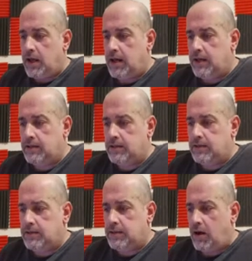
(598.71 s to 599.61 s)

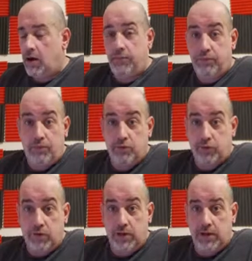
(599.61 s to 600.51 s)
And I
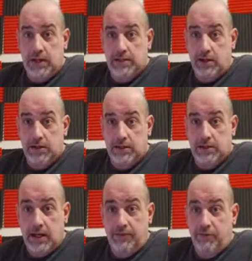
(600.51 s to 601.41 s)
bought one of these, like I
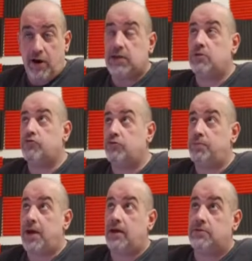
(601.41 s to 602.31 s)
say, for
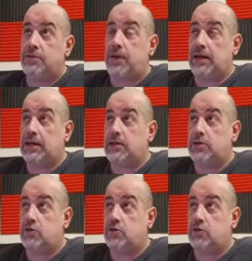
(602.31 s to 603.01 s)
£800 back in